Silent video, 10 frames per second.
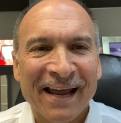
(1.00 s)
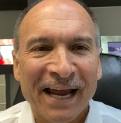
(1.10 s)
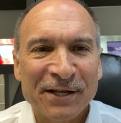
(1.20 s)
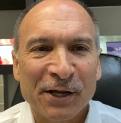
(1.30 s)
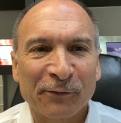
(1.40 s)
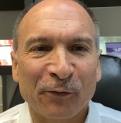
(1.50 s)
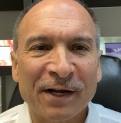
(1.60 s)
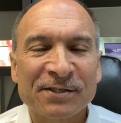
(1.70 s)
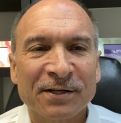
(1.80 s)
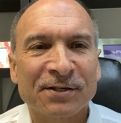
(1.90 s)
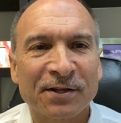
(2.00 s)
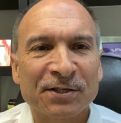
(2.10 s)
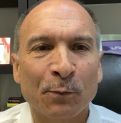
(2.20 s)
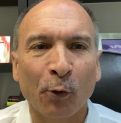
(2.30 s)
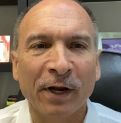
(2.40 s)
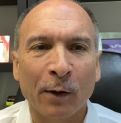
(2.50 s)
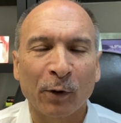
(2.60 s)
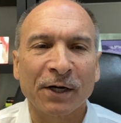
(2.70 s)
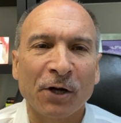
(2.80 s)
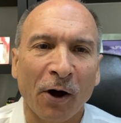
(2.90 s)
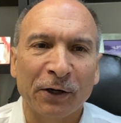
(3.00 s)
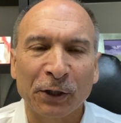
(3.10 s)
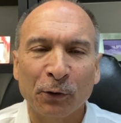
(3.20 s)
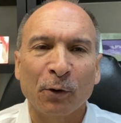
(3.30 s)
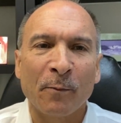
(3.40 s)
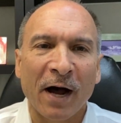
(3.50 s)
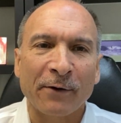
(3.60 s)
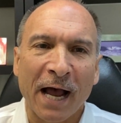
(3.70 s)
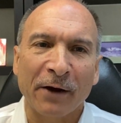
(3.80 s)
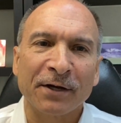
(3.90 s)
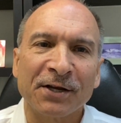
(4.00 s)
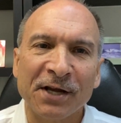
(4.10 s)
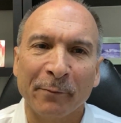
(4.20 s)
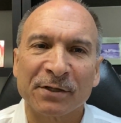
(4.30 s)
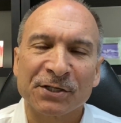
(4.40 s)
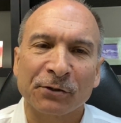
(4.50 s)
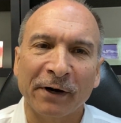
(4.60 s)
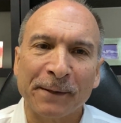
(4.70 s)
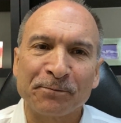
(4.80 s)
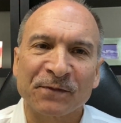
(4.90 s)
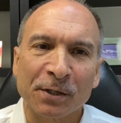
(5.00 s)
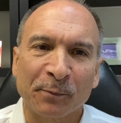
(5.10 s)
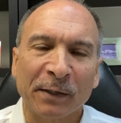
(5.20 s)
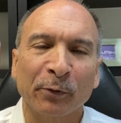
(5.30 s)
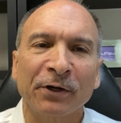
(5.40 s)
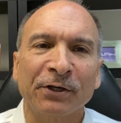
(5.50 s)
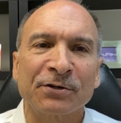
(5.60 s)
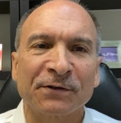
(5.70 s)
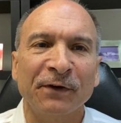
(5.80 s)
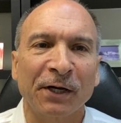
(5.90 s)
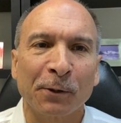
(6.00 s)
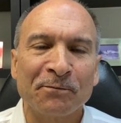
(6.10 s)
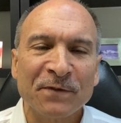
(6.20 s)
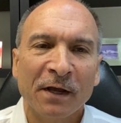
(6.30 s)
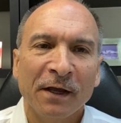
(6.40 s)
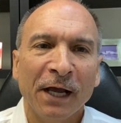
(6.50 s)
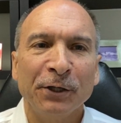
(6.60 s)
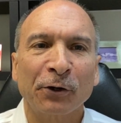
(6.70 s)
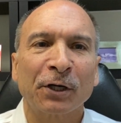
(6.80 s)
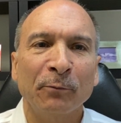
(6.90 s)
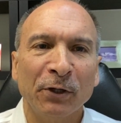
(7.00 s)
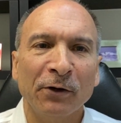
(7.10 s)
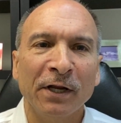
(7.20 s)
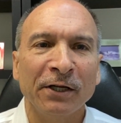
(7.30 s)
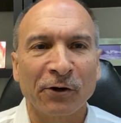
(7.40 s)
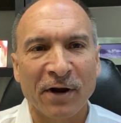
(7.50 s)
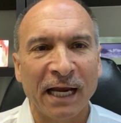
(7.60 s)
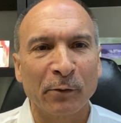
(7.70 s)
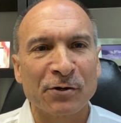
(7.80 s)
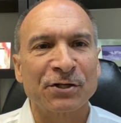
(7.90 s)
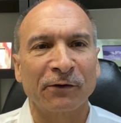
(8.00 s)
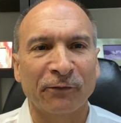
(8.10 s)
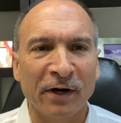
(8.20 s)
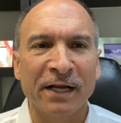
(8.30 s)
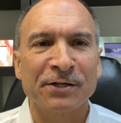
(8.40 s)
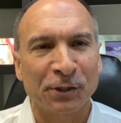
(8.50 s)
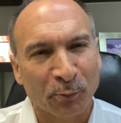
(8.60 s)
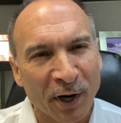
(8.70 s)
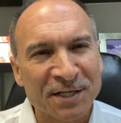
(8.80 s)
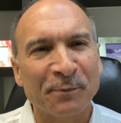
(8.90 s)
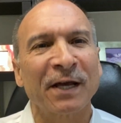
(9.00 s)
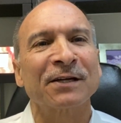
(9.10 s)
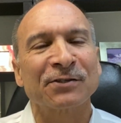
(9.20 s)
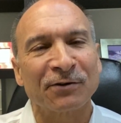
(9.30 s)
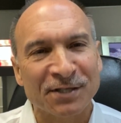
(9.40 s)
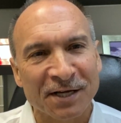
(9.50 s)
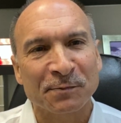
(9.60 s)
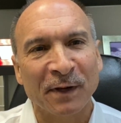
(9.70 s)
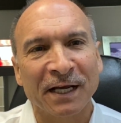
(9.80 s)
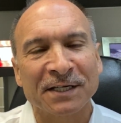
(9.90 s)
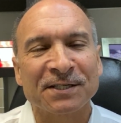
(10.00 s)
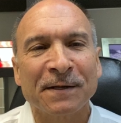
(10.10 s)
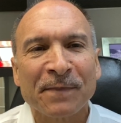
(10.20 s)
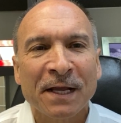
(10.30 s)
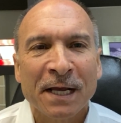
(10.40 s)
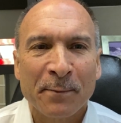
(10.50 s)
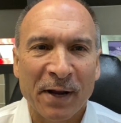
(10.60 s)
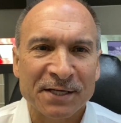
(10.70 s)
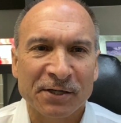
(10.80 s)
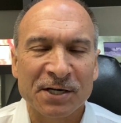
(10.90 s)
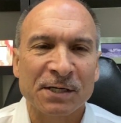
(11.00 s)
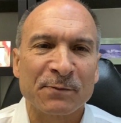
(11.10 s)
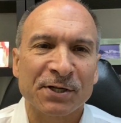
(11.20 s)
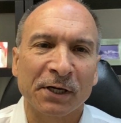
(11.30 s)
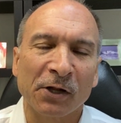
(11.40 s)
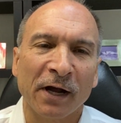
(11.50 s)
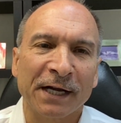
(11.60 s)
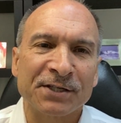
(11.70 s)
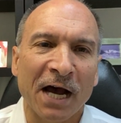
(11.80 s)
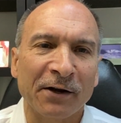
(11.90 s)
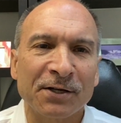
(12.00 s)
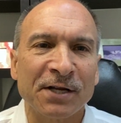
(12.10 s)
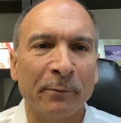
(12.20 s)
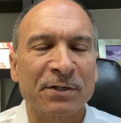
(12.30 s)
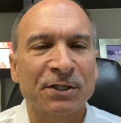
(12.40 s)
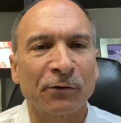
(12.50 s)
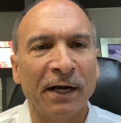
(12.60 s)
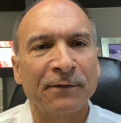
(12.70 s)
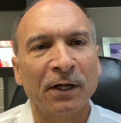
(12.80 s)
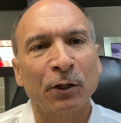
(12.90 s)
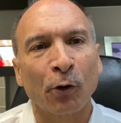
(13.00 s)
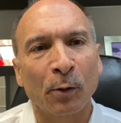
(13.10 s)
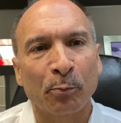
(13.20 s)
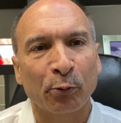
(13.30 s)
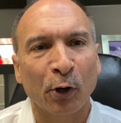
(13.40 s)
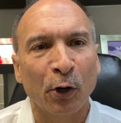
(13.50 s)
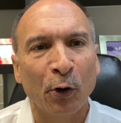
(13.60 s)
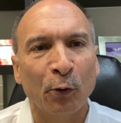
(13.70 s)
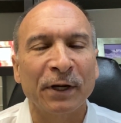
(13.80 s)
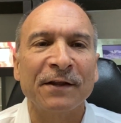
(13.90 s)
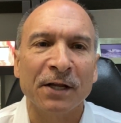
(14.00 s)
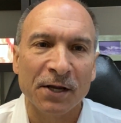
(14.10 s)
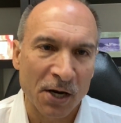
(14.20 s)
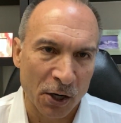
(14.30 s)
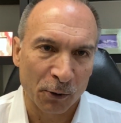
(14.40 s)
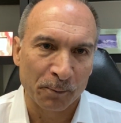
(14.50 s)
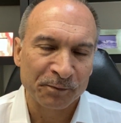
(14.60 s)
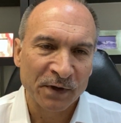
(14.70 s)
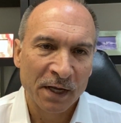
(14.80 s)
Hey there, friends. Listen, this morning I want to talk to you about how to demonstrate to the people in your sphere and your community, your neighbors, your friends, your prospects, your suspects, past customers and clients, how to demonstrate that you're a pro in the know.